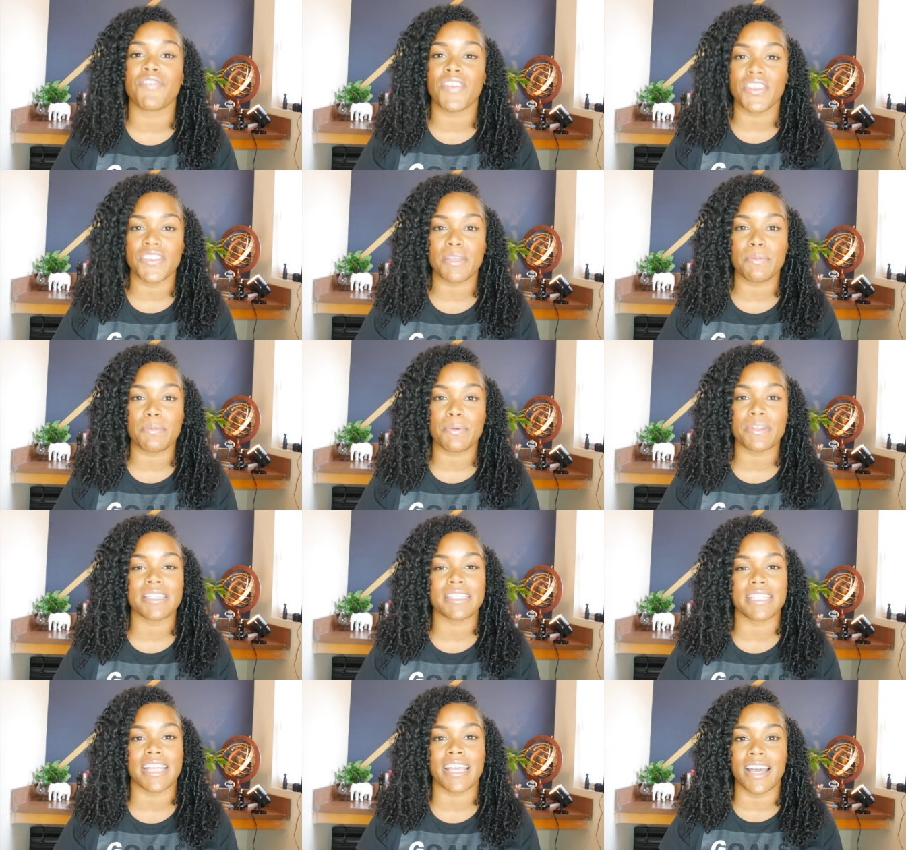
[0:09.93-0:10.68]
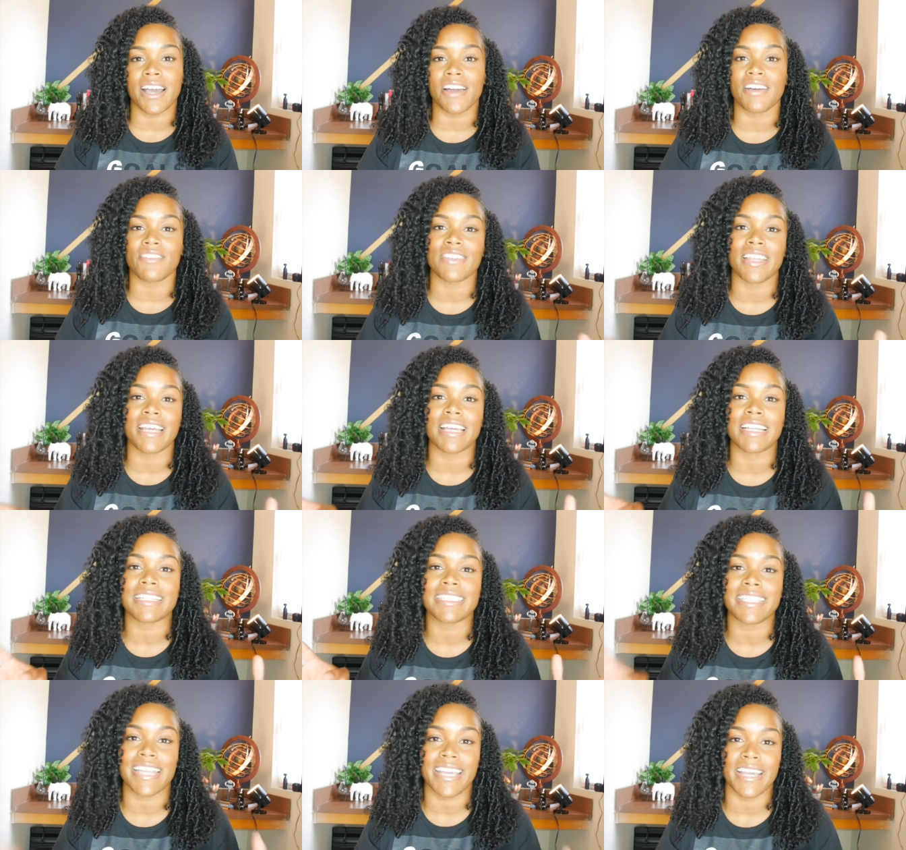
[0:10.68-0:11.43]
50% of
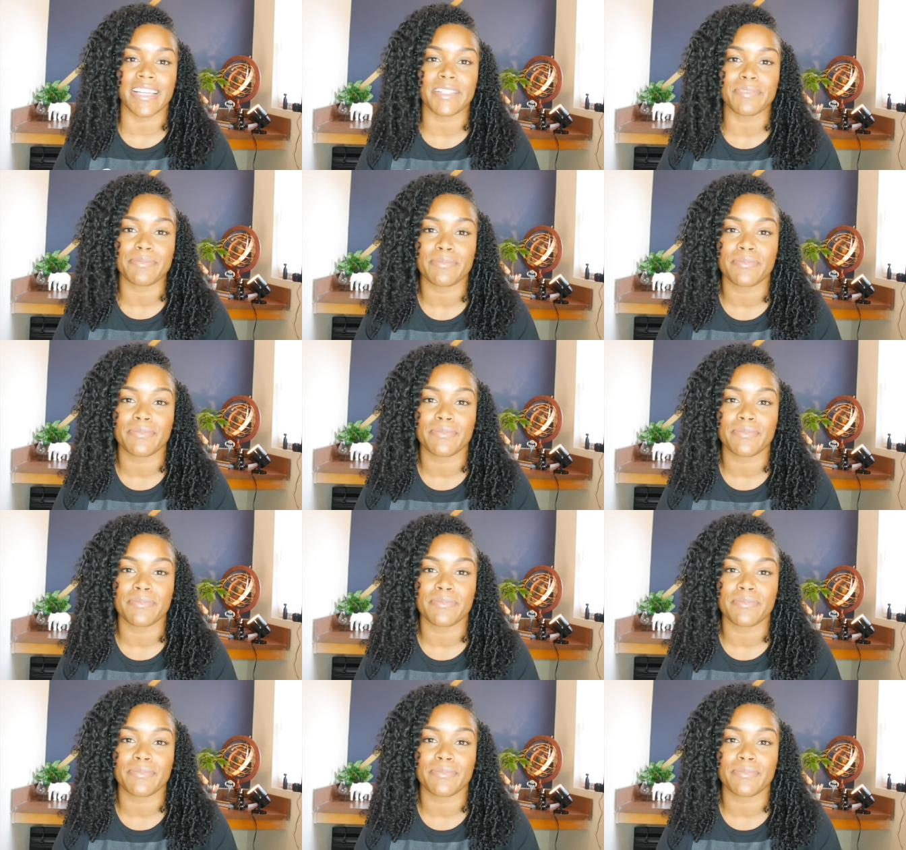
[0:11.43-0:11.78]
that debt.